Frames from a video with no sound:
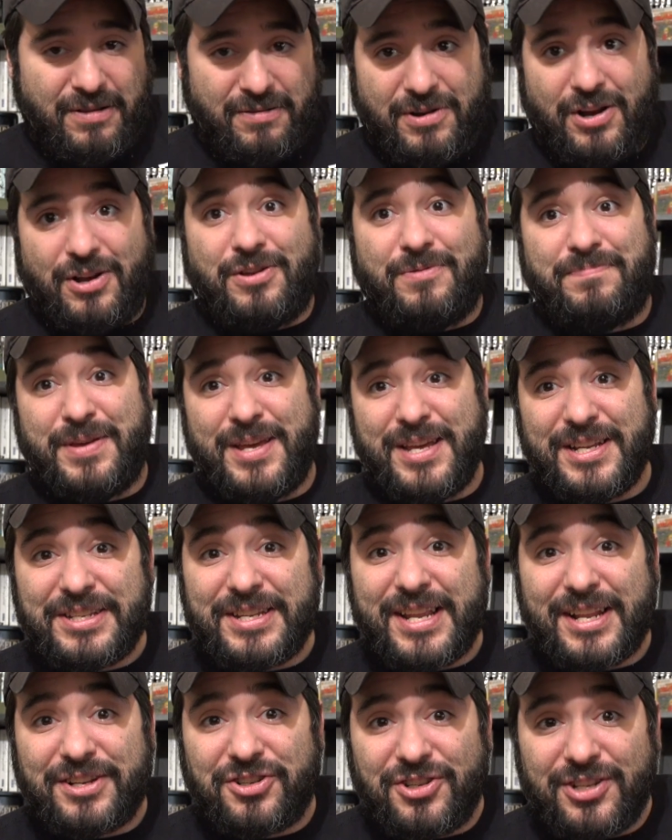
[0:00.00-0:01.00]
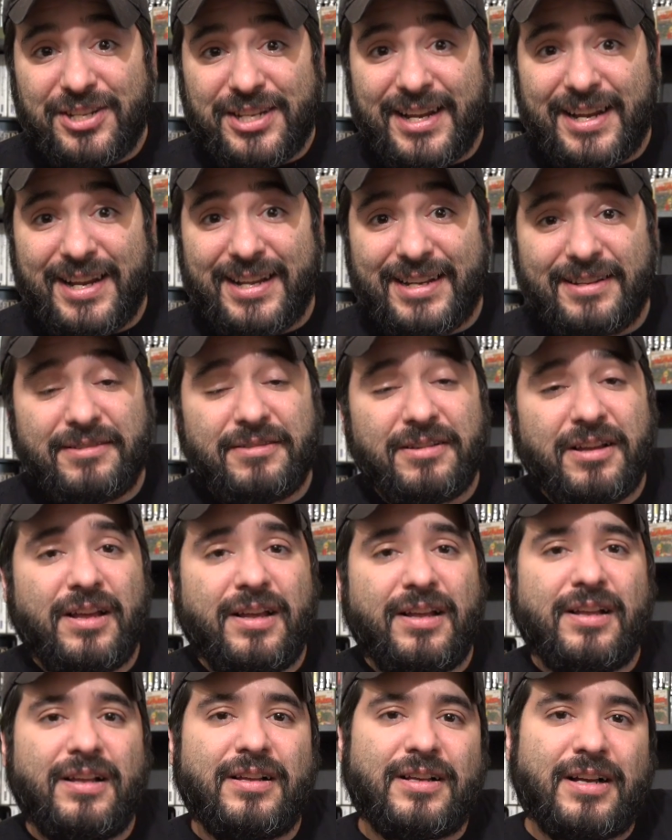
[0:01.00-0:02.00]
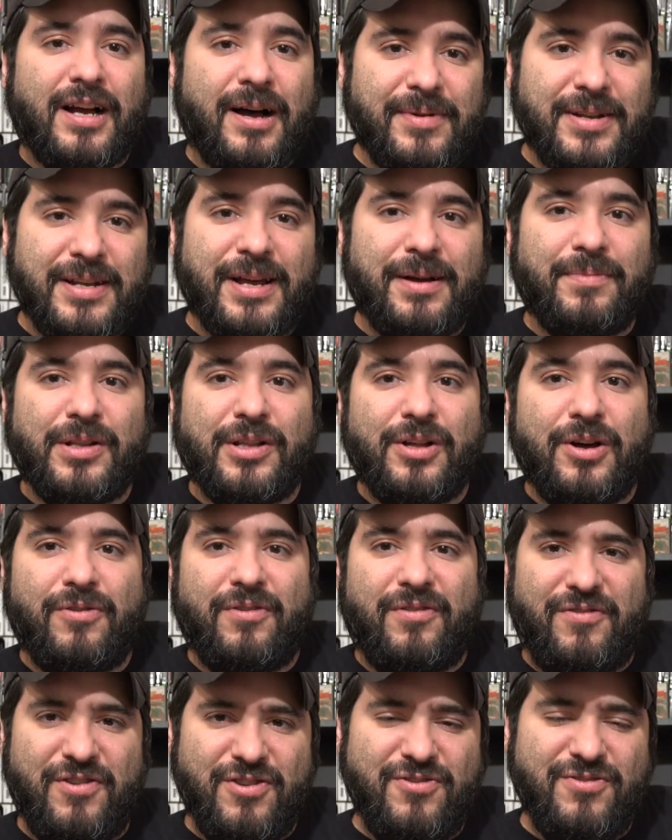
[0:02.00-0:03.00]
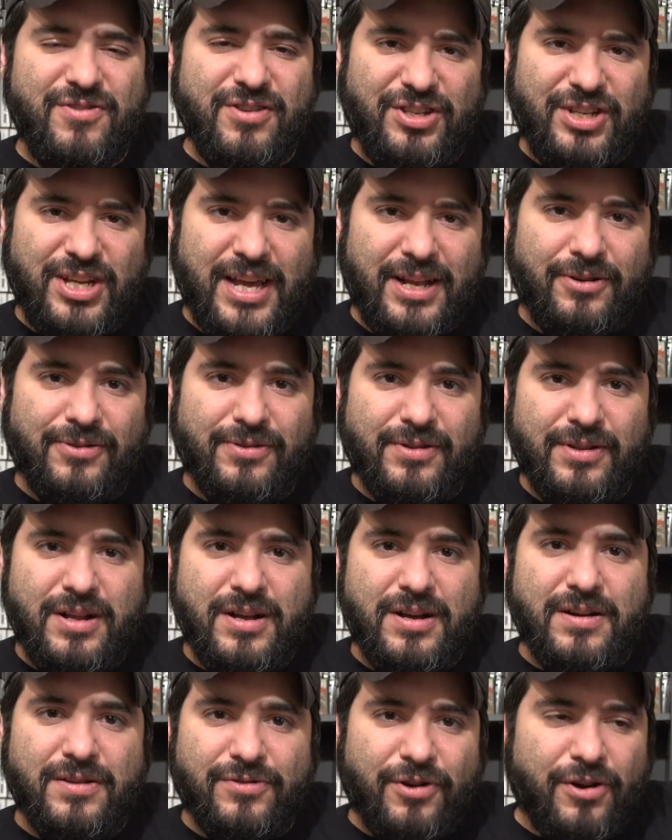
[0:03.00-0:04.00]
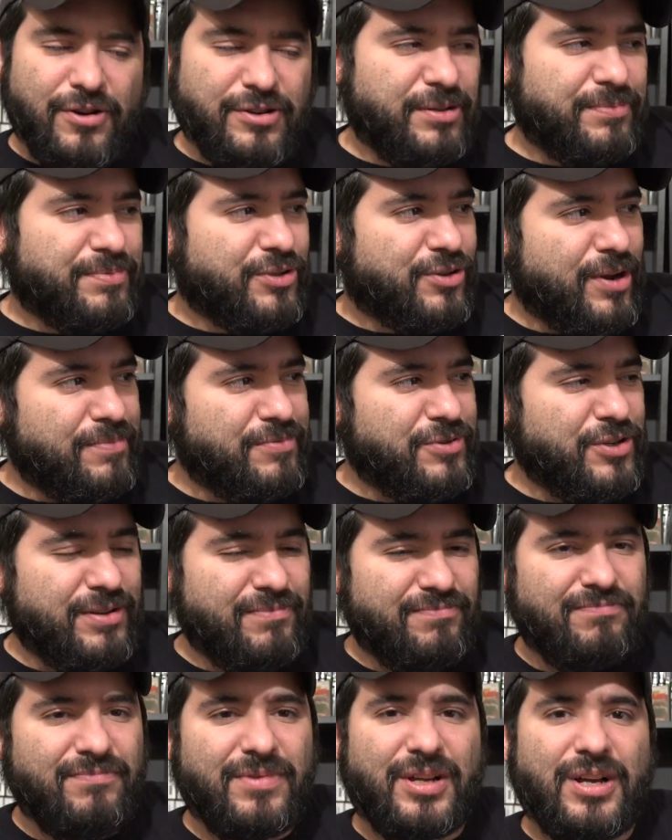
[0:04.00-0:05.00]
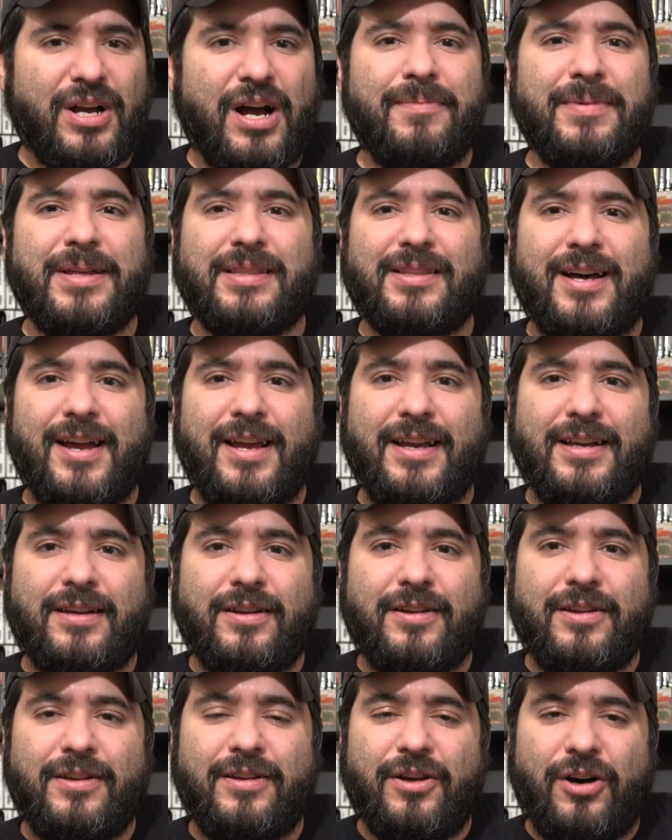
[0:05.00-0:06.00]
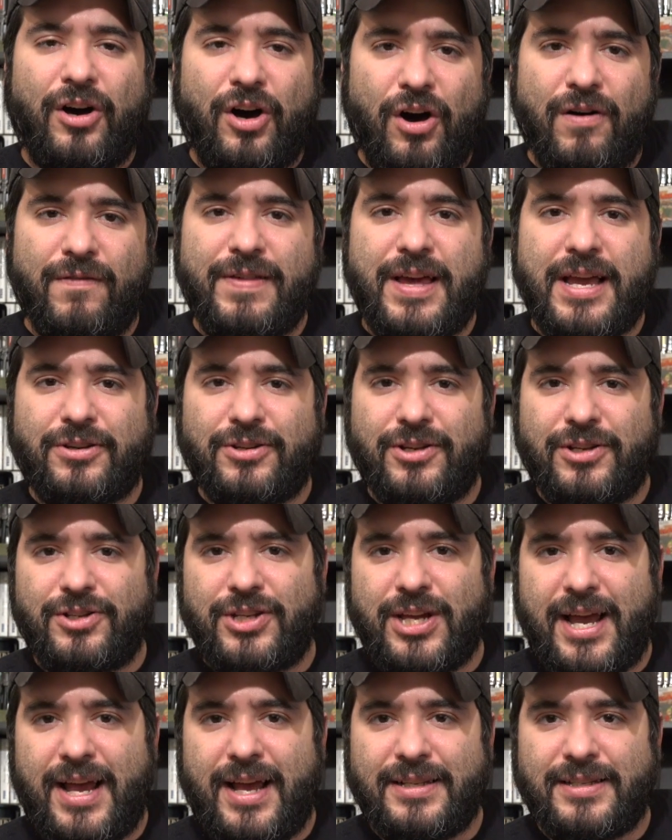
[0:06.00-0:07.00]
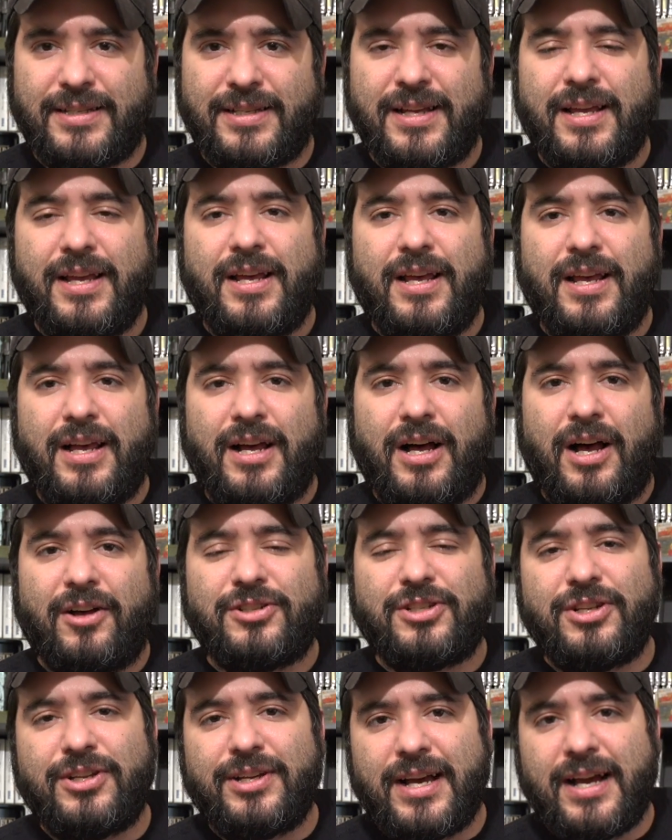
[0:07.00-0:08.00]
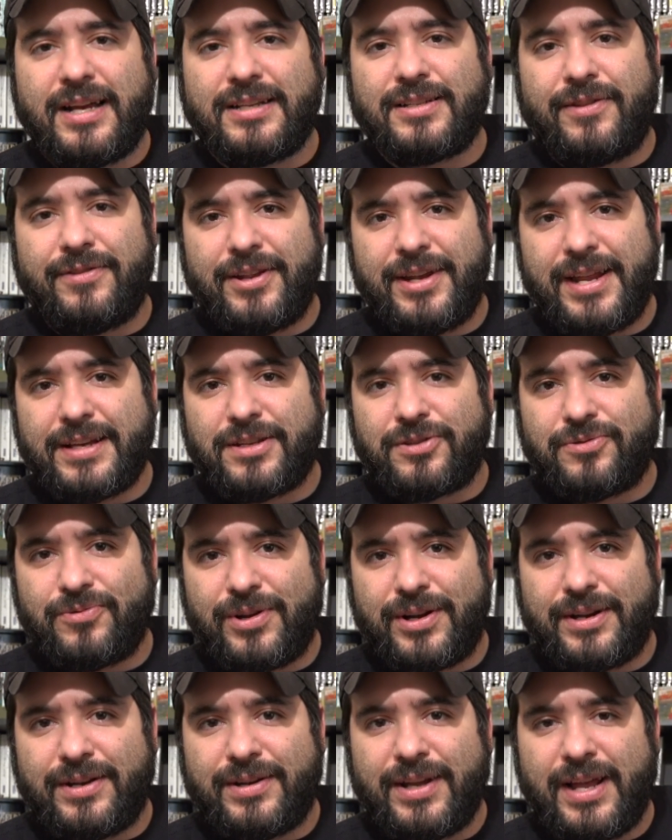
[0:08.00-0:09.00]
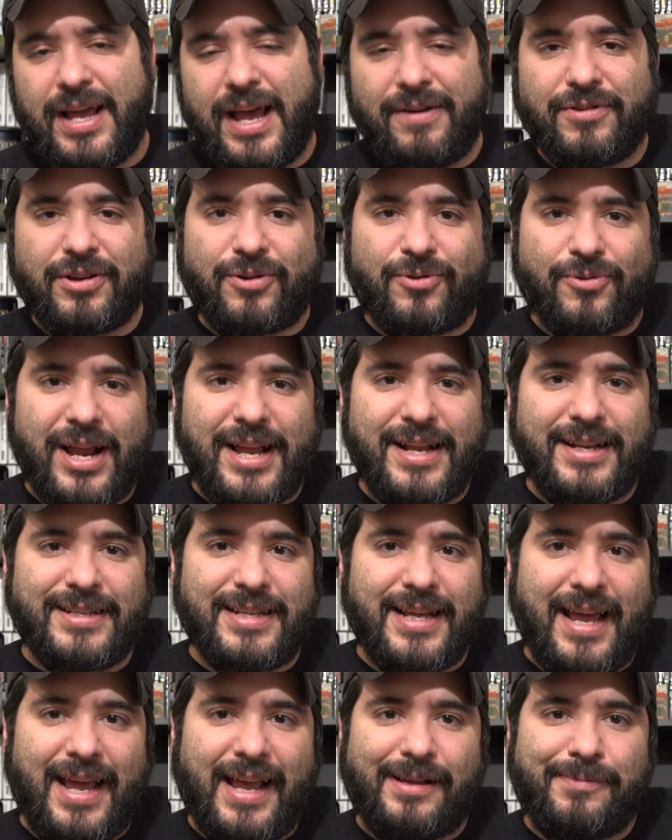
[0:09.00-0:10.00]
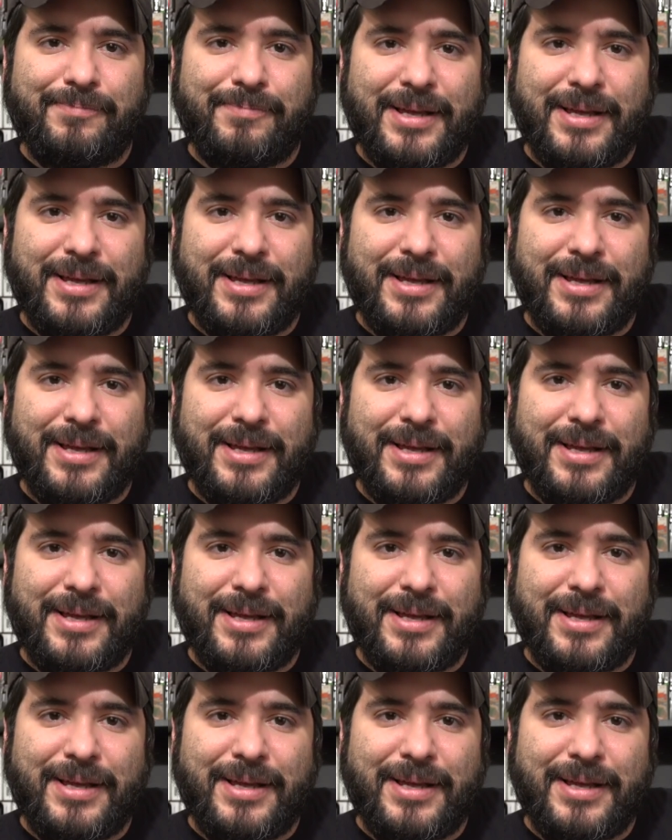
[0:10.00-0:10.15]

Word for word: Are you pissed that she did it? Comment down below. If you're new to the channel, throw a subscription, comment, like, all that good jazz. I'll see you guys on the next one. Have a great day.